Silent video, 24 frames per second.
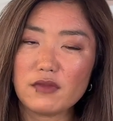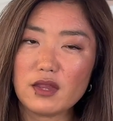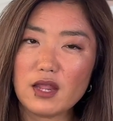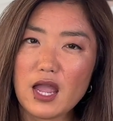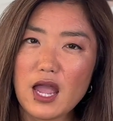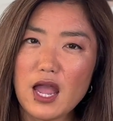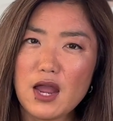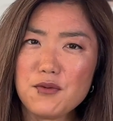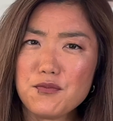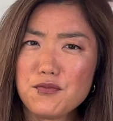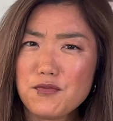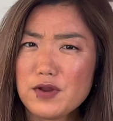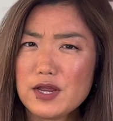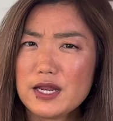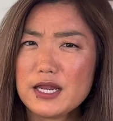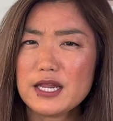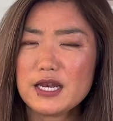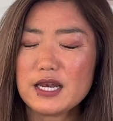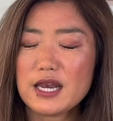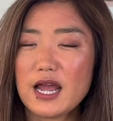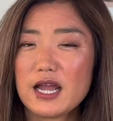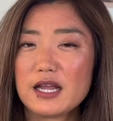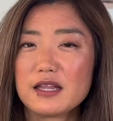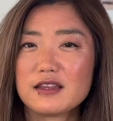really
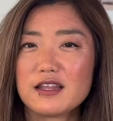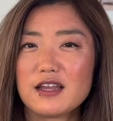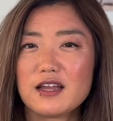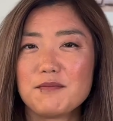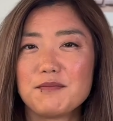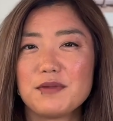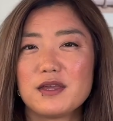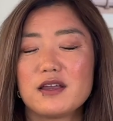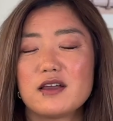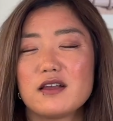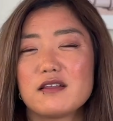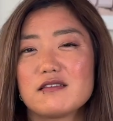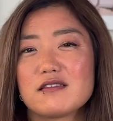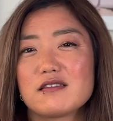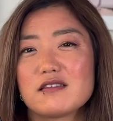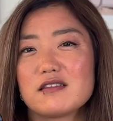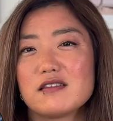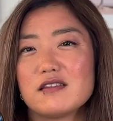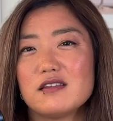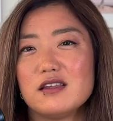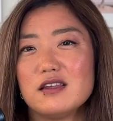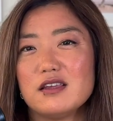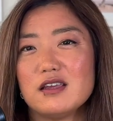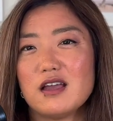like that because
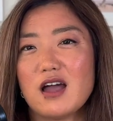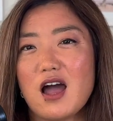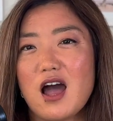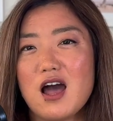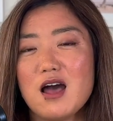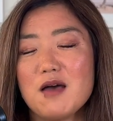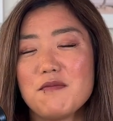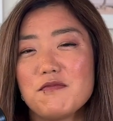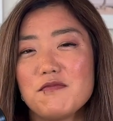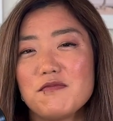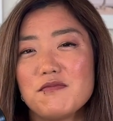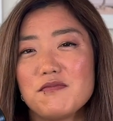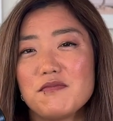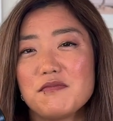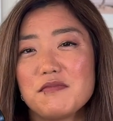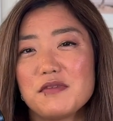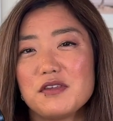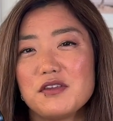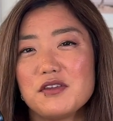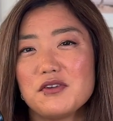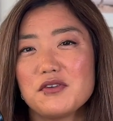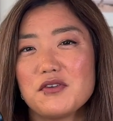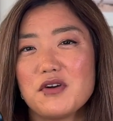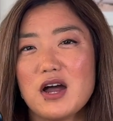I
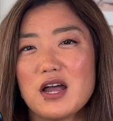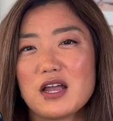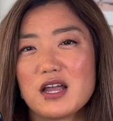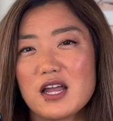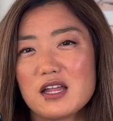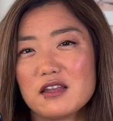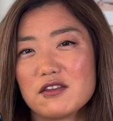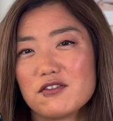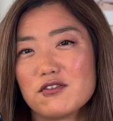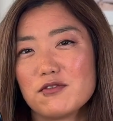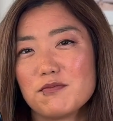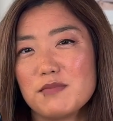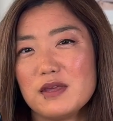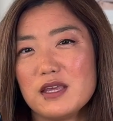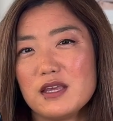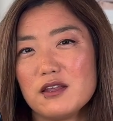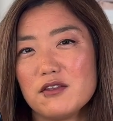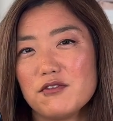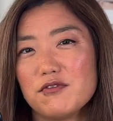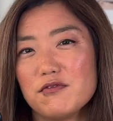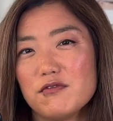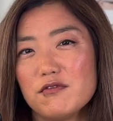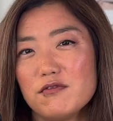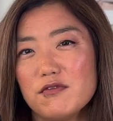got to be
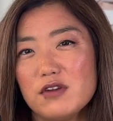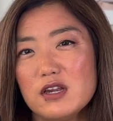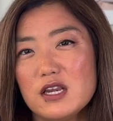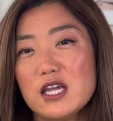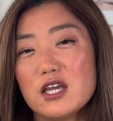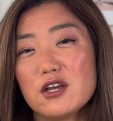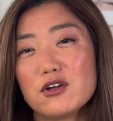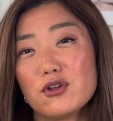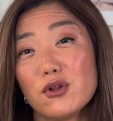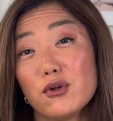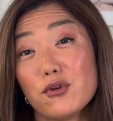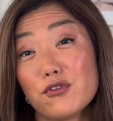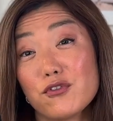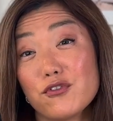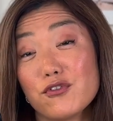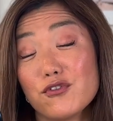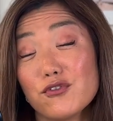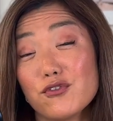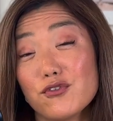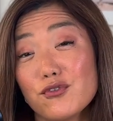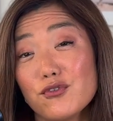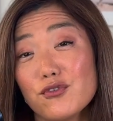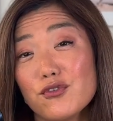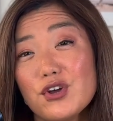really close
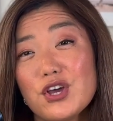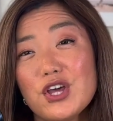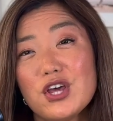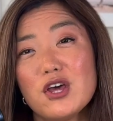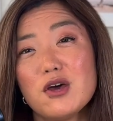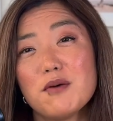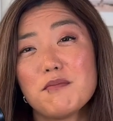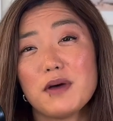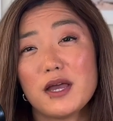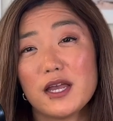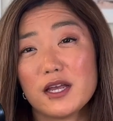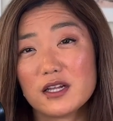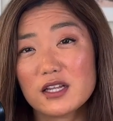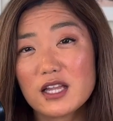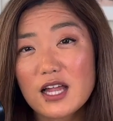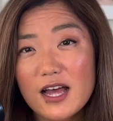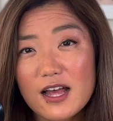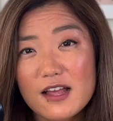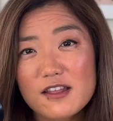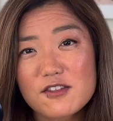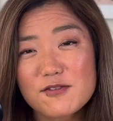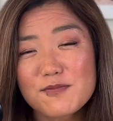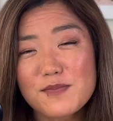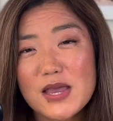to my
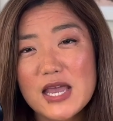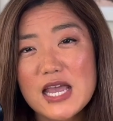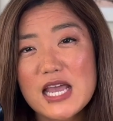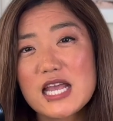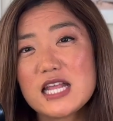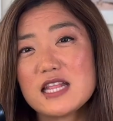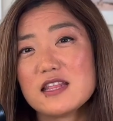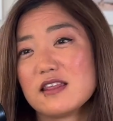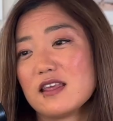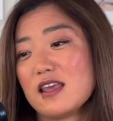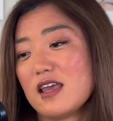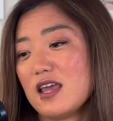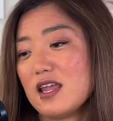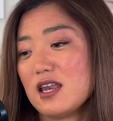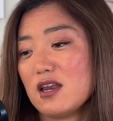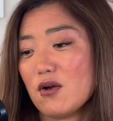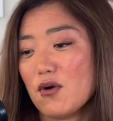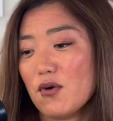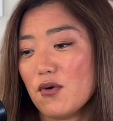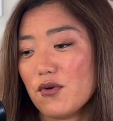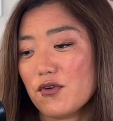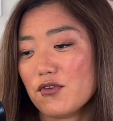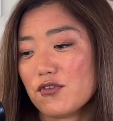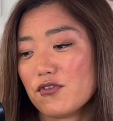classmates and
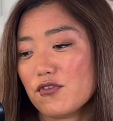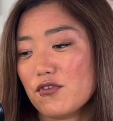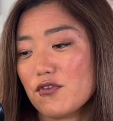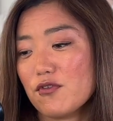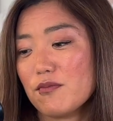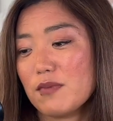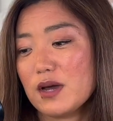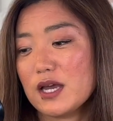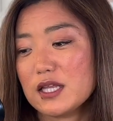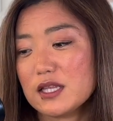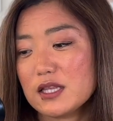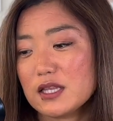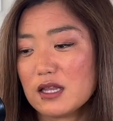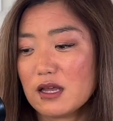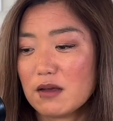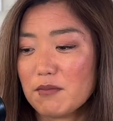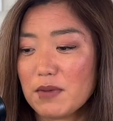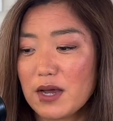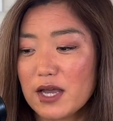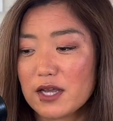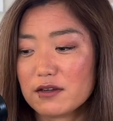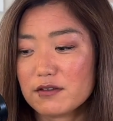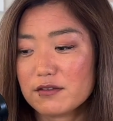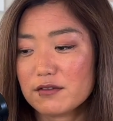also my
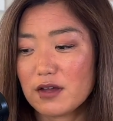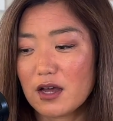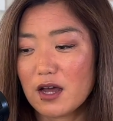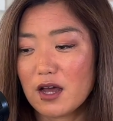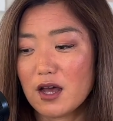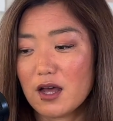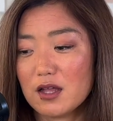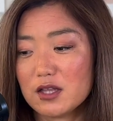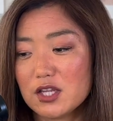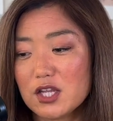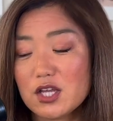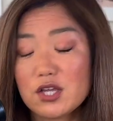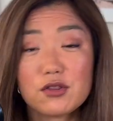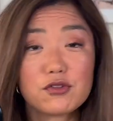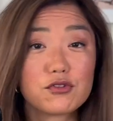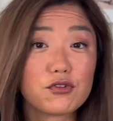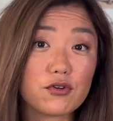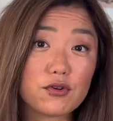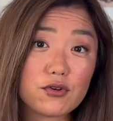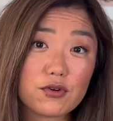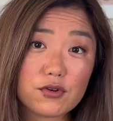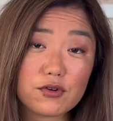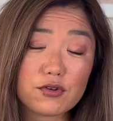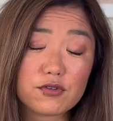
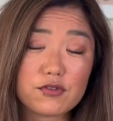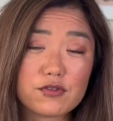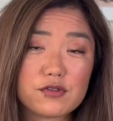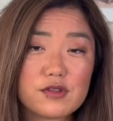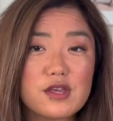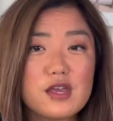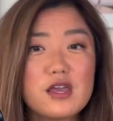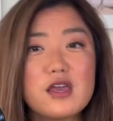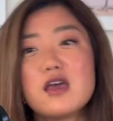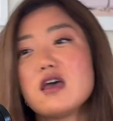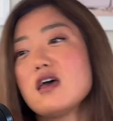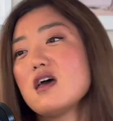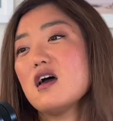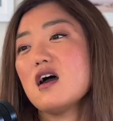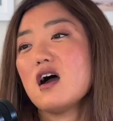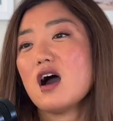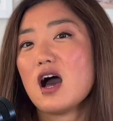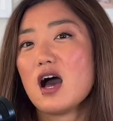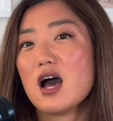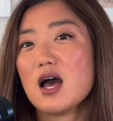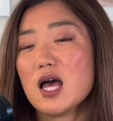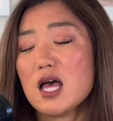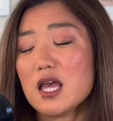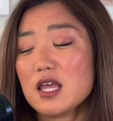teachers.
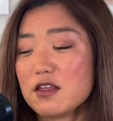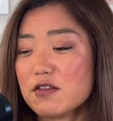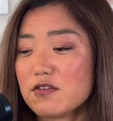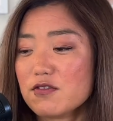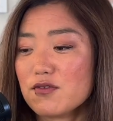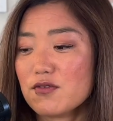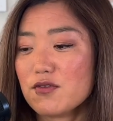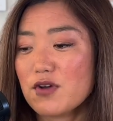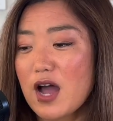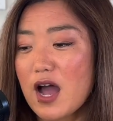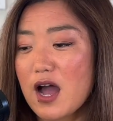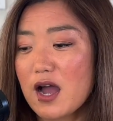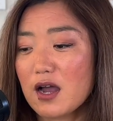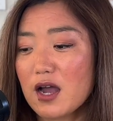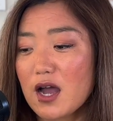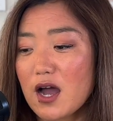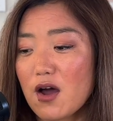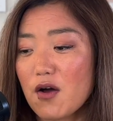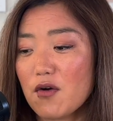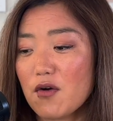I still hang out